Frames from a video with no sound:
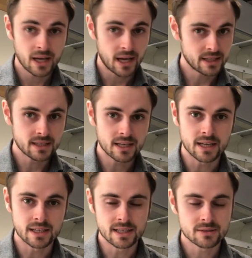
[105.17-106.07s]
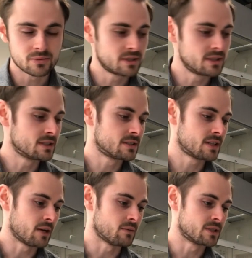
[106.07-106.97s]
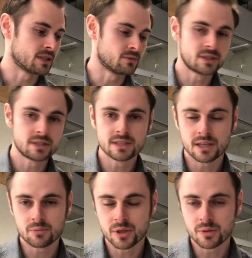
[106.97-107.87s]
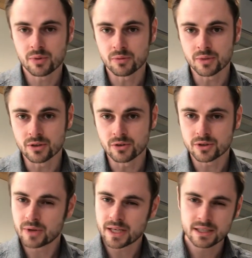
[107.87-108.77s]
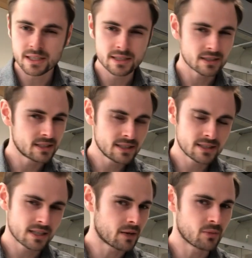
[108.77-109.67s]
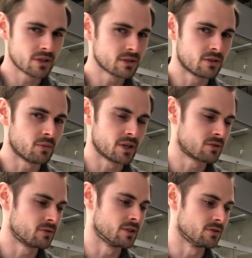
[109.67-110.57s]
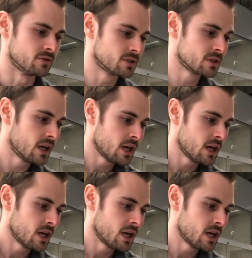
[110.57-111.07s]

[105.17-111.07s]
And again, yes, we see the same thing. We see that people below 20, the T cell number is not much reduced.